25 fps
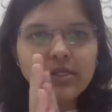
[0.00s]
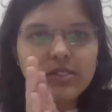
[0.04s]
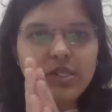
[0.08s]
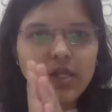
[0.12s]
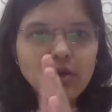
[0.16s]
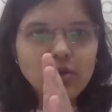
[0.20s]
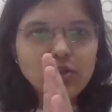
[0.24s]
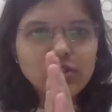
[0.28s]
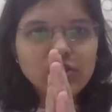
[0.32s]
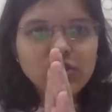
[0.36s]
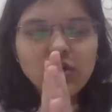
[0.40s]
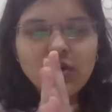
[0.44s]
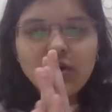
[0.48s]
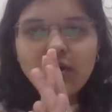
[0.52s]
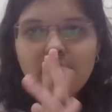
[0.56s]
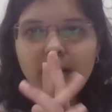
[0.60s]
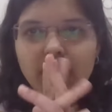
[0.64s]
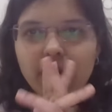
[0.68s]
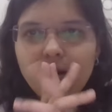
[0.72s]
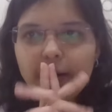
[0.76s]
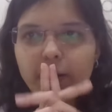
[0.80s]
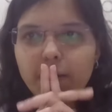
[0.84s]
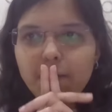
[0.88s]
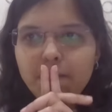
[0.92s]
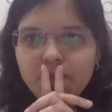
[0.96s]
Chalo.
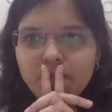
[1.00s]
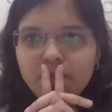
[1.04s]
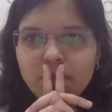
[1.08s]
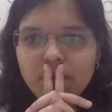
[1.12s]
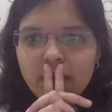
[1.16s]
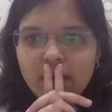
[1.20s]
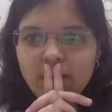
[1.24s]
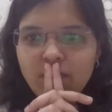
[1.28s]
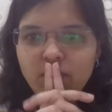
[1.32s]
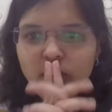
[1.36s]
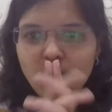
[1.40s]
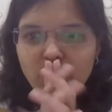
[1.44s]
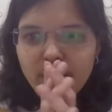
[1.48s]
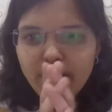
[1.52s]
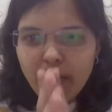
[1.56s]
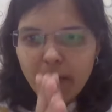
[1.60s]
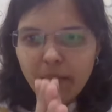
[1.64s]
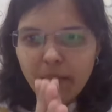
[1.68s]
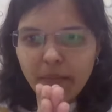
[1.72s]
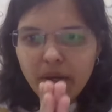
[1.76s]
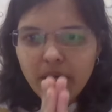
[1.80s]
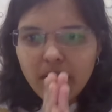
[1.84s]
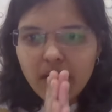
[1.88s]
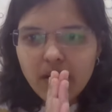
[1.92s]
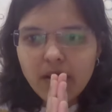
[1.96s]
So if you
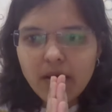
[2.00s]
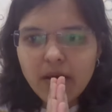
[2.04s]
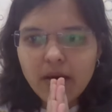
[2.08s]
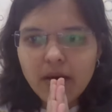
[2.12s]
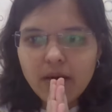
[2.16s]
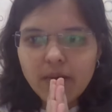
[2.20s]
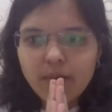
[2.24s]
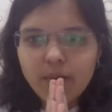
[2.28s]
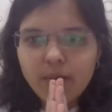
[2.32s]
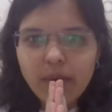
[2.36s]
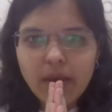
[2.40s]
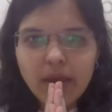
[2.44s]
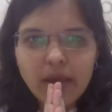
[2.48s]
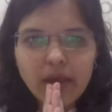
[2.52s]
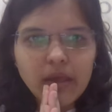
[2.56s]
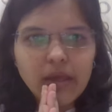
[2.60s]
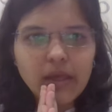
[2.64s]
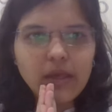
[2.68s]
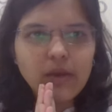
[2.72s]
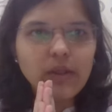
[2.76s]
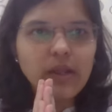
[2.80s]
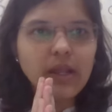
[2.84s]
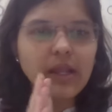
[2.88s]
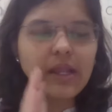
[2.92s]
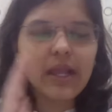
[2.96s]
remember
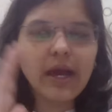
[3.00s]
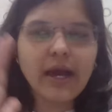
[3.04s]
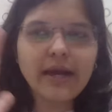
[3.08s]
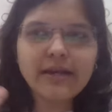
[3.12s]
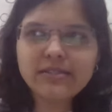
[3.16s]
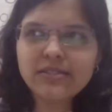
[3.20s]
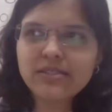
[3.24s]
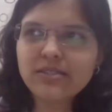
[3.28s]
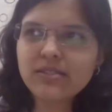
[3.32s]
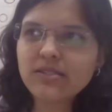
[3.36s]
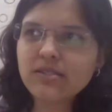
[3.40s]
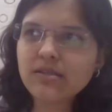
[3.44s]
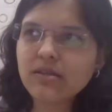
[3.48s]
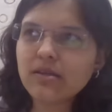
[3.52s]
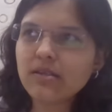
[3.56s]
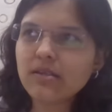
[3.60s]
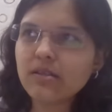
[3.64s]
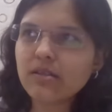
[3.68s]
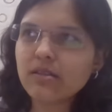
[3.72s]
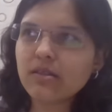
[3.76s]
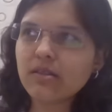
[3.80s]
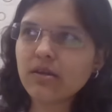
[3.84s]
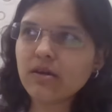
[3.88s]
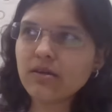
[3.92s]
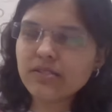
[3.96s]
last
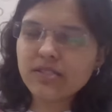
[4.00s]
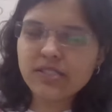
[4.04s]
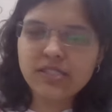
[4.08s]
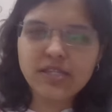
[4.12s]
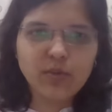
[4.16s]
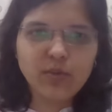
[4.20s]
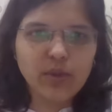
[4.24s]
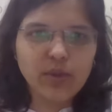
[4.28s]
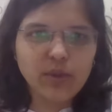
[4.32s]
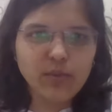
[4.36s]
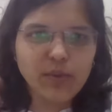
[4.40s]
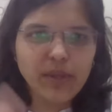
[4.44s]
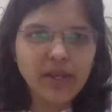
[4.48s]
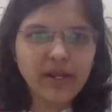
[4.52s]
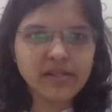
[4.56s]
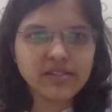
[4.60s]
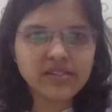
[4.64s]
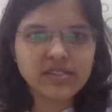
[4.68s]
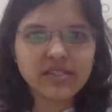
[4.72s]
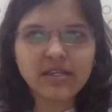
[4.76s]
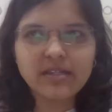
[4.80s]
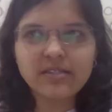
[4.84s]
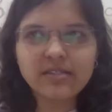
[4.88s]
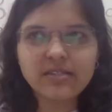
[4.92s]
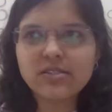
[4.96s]
Thursday when we had
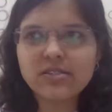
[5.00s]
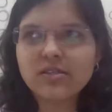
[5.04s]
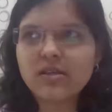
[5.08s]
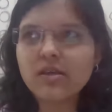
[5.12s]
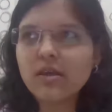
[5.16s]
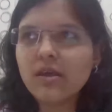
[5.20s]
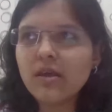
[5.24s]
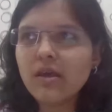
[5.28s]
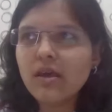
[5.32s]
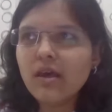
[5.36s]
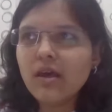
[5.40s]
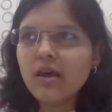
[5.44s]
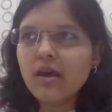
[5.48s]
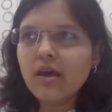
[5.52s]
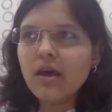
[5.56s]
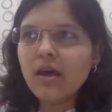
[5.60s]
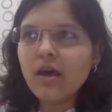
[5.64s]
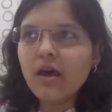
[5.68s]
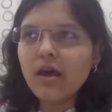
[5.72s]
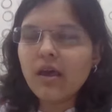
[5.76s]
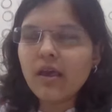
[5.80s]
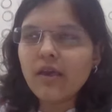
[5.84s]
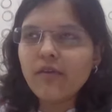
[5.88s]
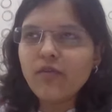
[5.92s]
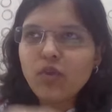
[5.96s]
discussed,
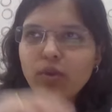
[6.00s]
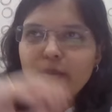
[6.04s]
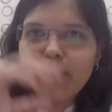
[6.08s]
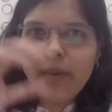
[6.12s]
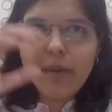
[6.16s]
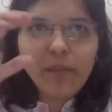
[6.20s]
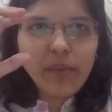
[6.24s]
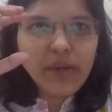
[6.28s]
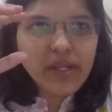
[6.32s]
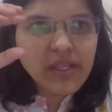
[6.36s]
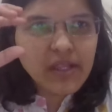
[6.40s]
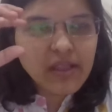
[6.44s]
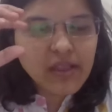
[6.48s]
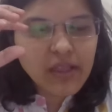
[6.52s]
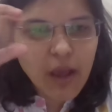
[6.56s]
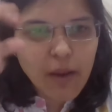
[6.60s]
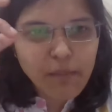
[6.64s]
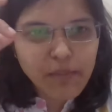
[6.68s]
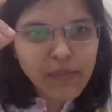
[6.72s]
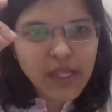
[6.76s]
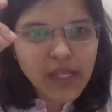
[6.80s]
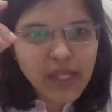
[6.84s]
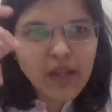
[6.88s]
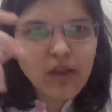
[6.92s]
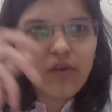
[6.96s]
if you remember the
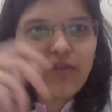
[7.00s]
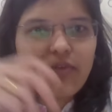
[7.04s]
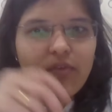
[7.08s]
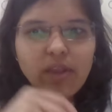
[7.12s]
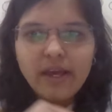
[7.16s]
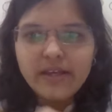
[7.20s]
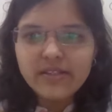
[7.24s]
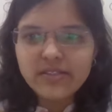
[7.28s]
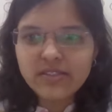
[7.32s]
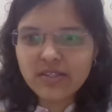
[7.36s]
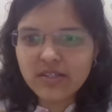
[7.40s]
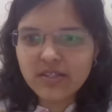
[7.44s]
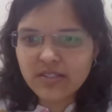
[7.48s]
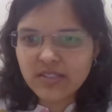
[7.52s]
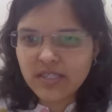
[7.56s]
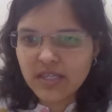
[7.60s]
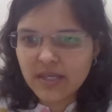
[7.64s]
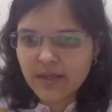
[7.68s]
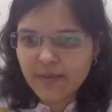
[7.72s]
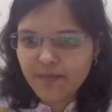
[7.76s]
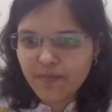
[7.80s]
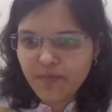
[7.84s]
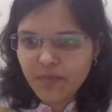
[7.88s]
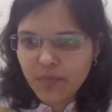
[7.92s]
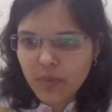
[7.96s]
thumbnail of last
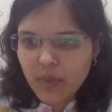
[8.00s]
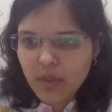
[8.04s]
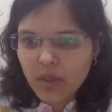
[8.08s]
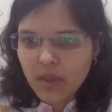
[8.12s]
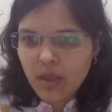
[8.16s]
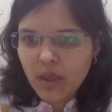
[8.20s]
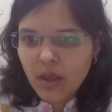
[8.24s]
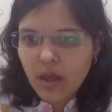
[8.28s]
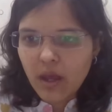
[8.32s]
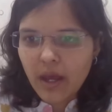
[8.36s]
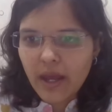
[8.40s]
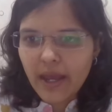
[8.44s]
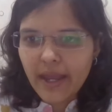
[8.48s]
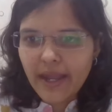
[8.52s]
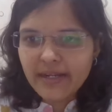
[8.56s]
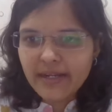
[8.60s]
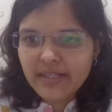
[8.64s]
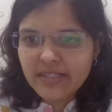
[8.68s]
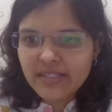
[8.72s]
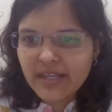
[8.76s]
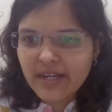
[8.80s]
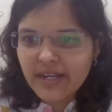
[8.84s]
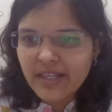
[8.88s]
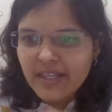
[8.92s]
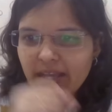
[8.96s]
Thursday, I
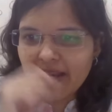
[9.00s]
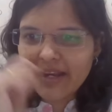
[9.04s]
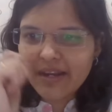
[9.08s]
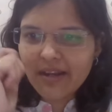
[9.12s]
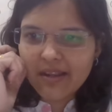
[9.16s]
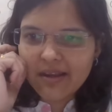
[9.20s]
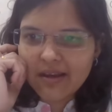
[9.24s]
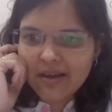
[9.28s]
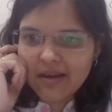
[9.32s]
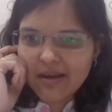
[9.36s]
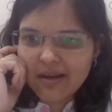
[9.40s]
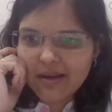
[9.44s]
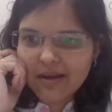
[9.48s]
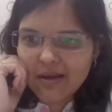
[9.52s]
had said that,